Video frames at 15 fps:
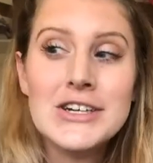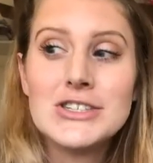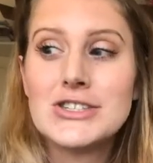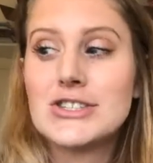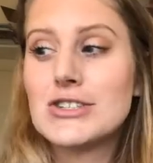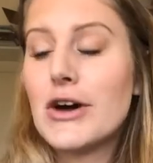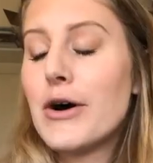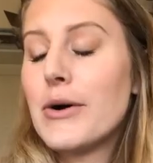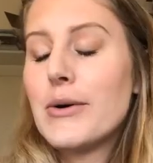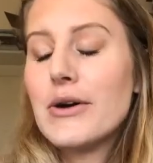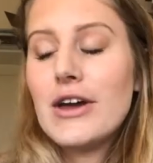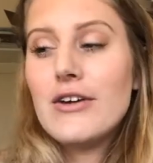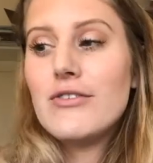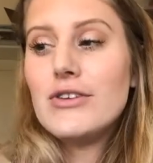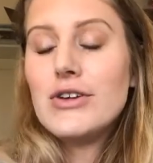So
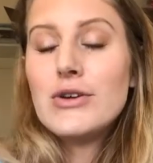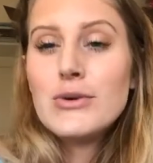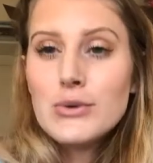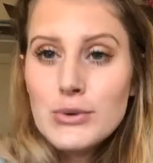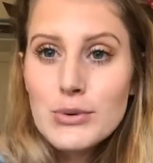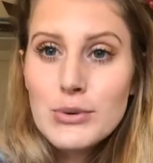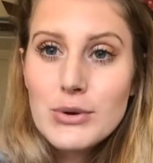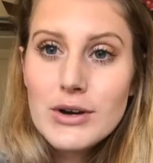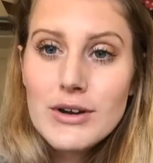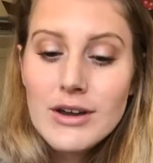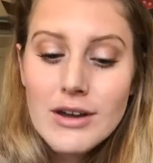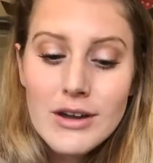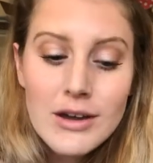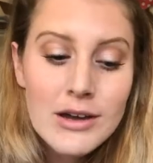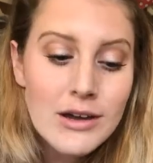if you
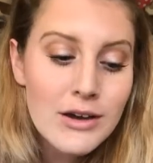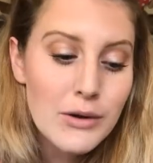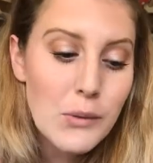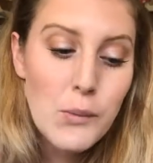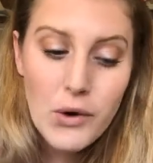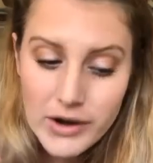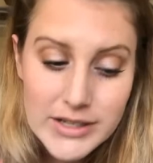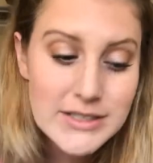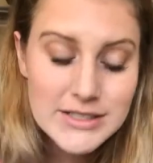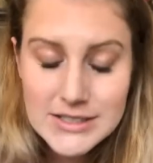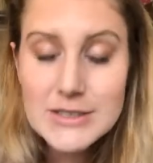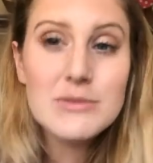want